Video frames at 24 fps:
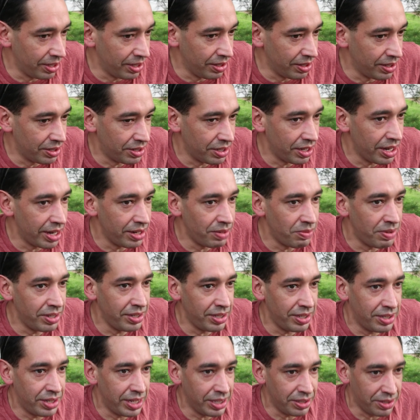Listen, I don't want
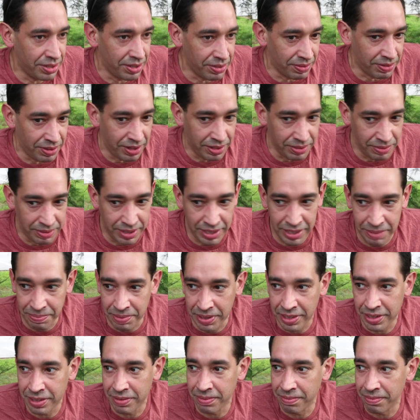you to take this the wrong way,
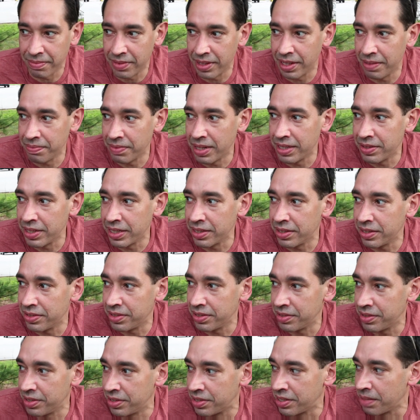but I think this
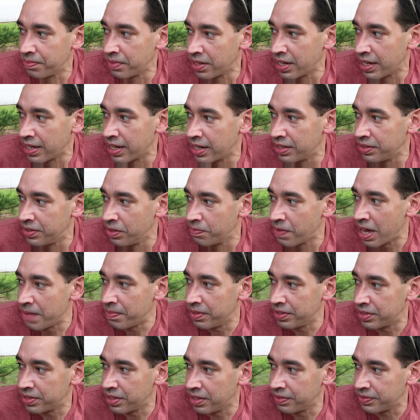is just something I gotta do by
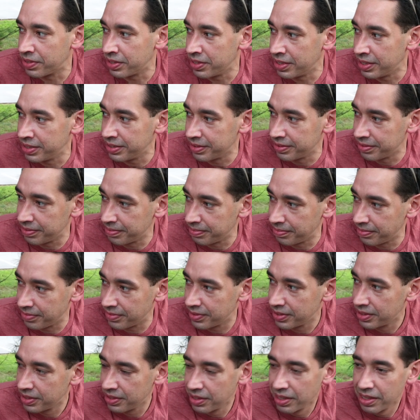myself tonight.
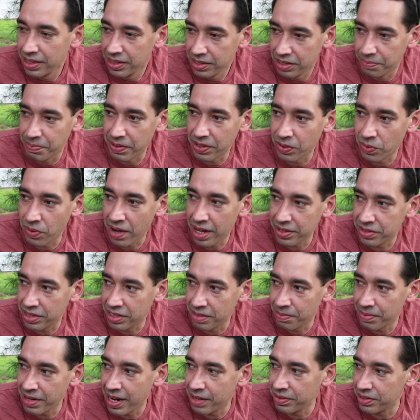It's been a while
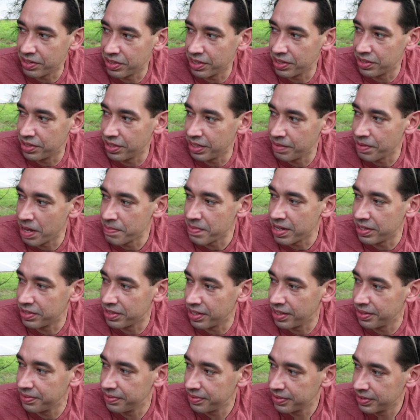since I've been out in Shit City by
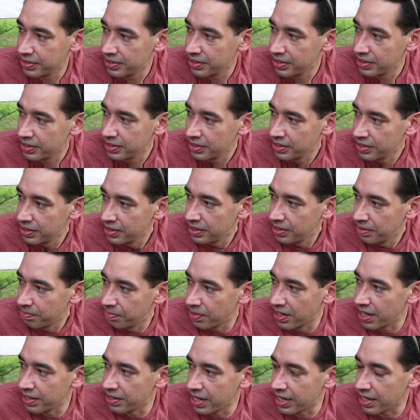myself.
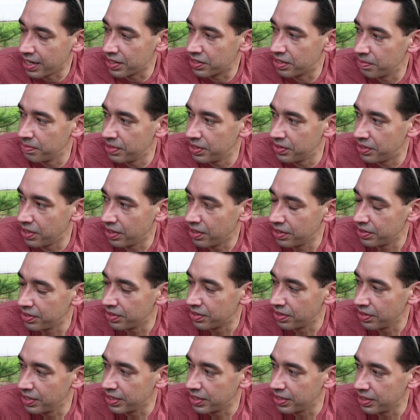But I got some intel on
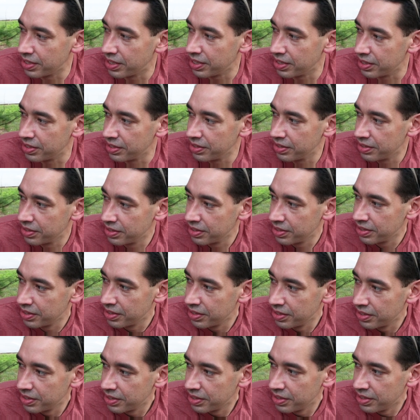this Lincoln kid.
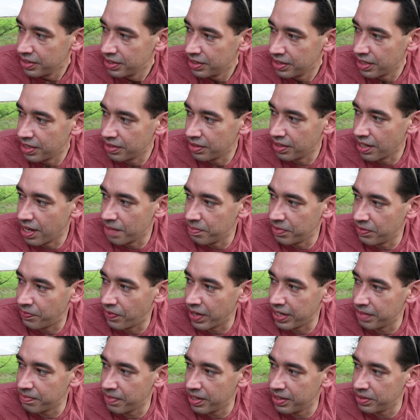I've been
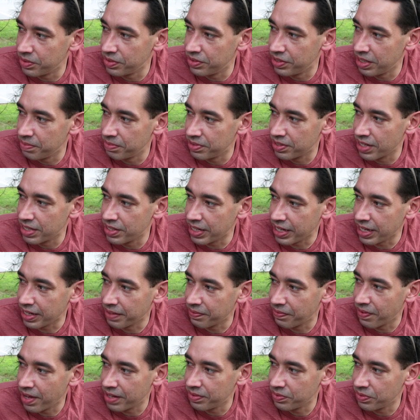fighting my own demons, I think I
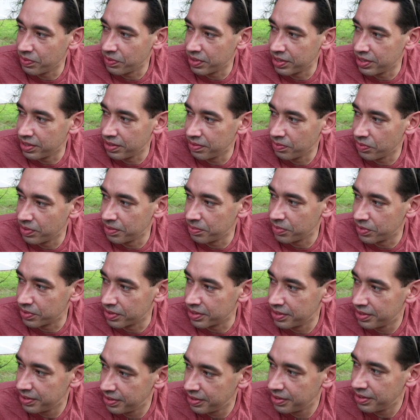can find one
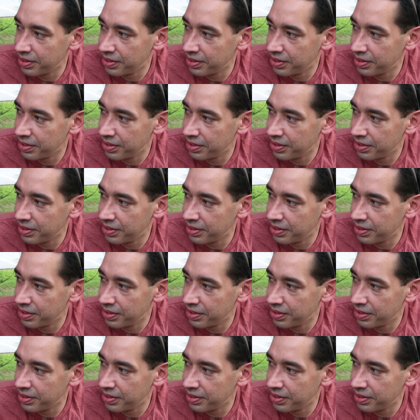more.